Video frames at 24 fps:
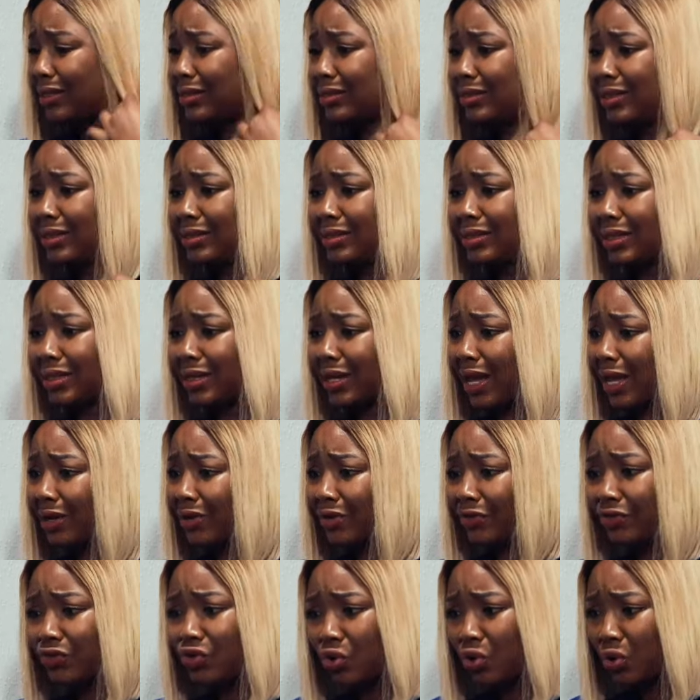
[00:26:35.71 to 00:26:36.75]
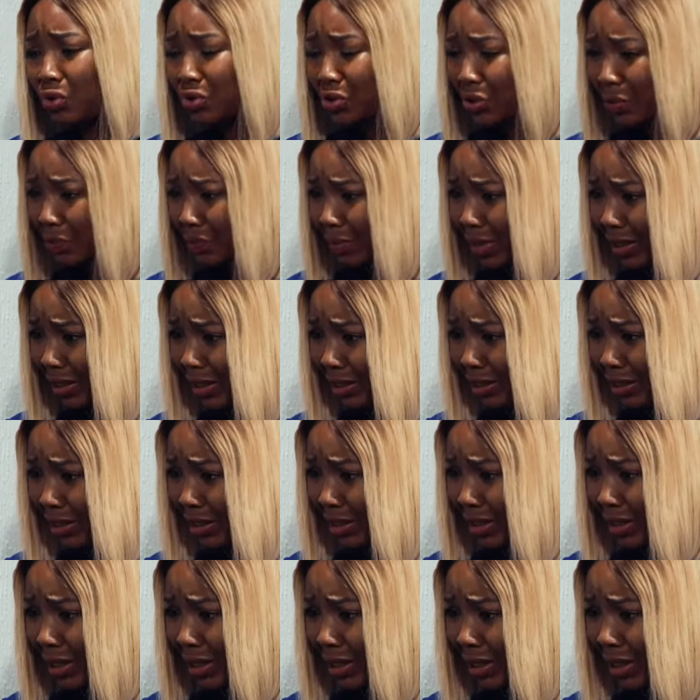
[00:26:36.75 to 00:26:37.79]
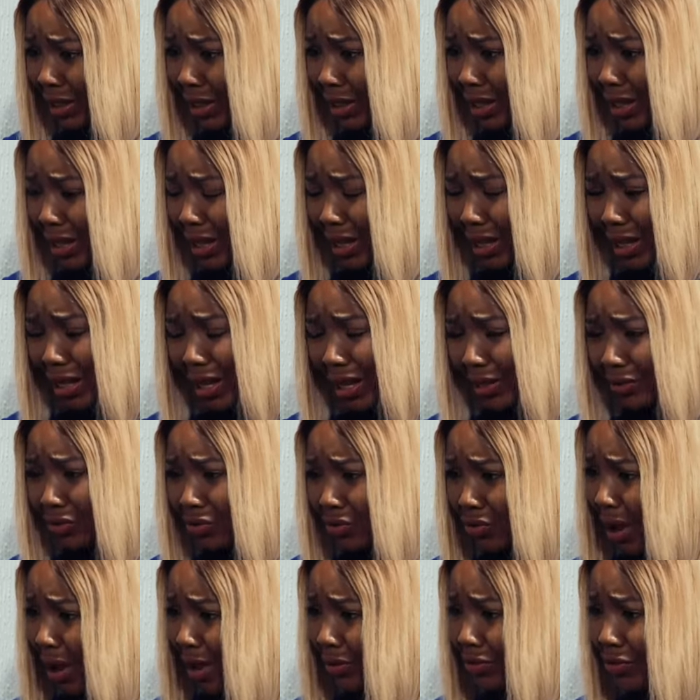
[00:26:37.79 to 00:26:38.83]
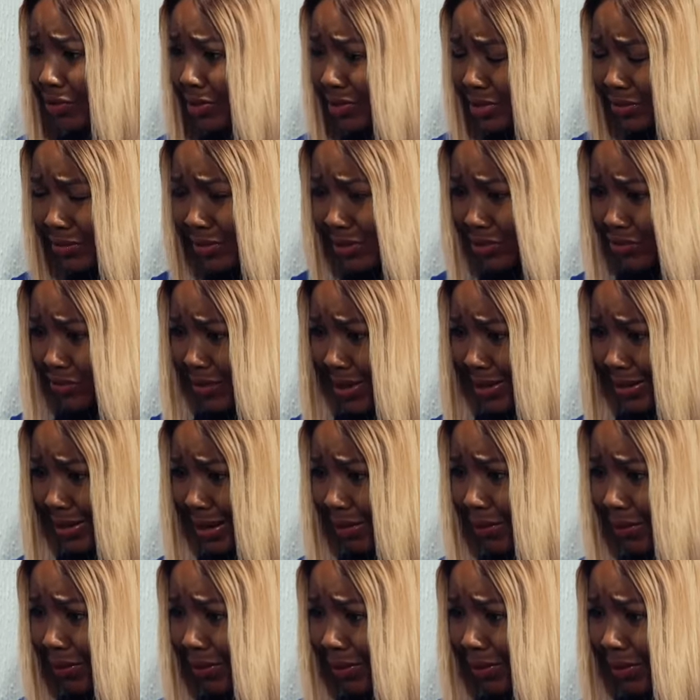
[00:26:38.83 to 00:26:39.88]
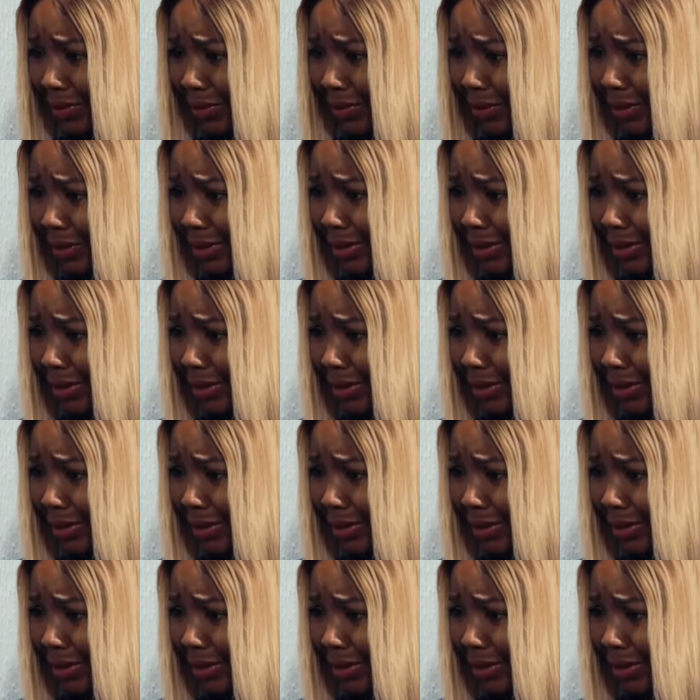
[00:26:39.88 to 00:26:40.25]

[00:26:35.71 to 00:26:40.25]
Is this a kind of joke or something? Are you serious right now?